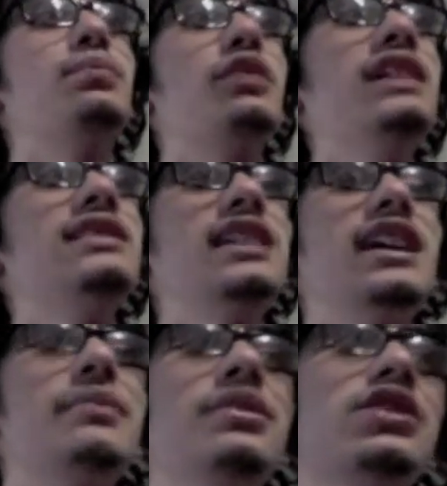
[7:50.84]
brain
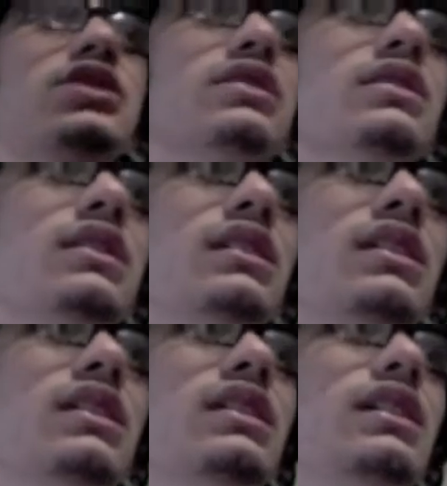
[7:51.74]
damage,
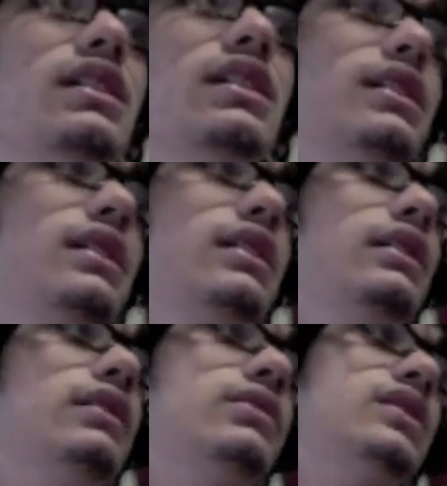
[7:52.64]

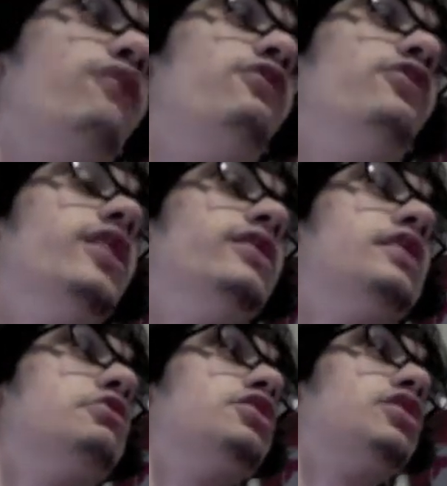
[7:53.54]
they found
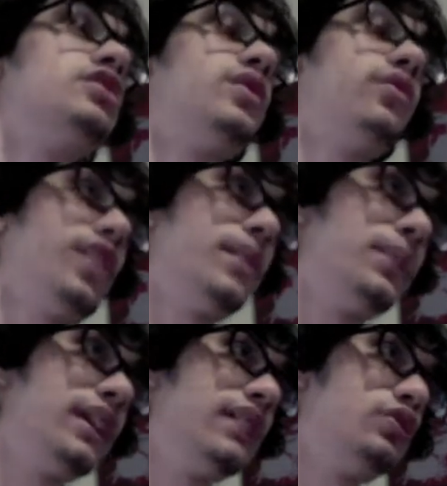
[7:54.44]
out it was because of lead
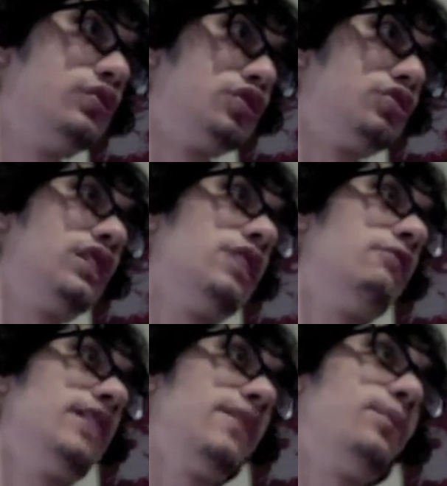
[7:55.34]
pencils. So now
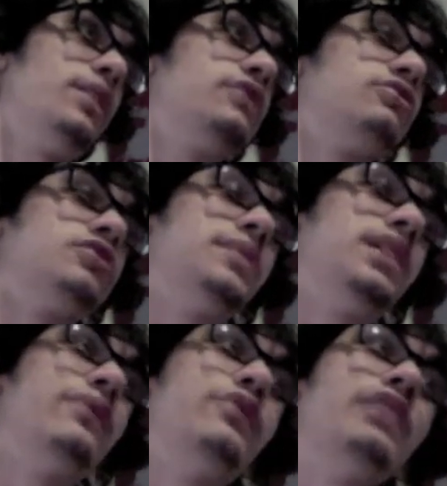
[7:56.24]
we have pencils
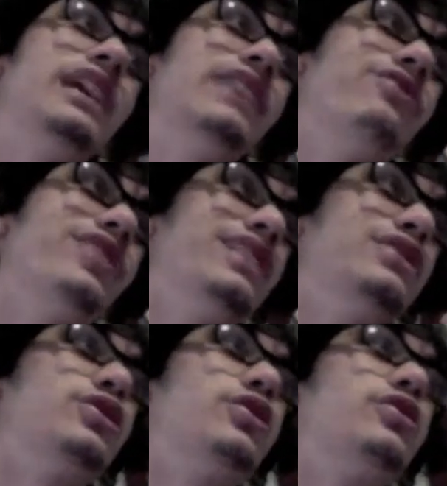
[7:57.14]
made of graphite.
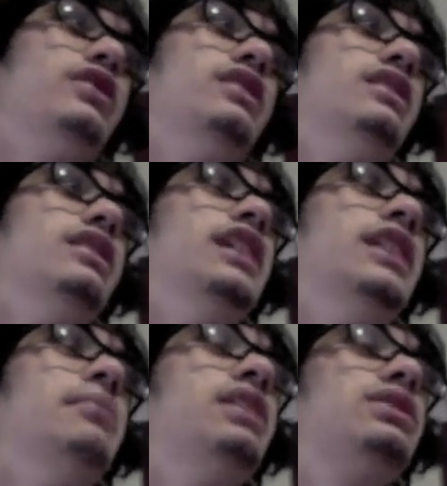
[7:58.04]
So
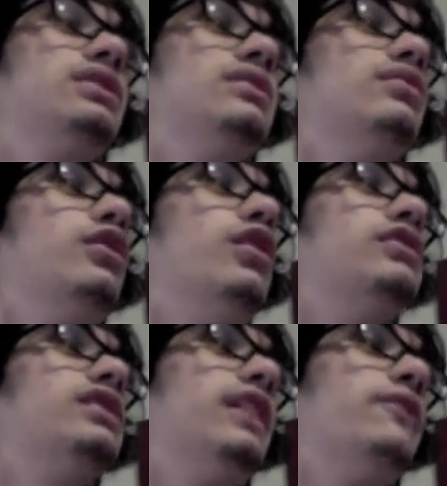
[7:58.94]
imagine
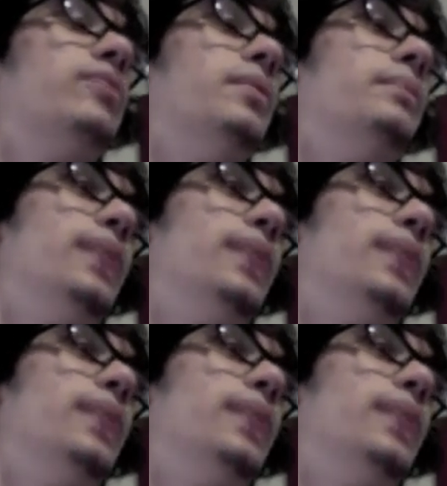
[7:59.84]
all the lead from a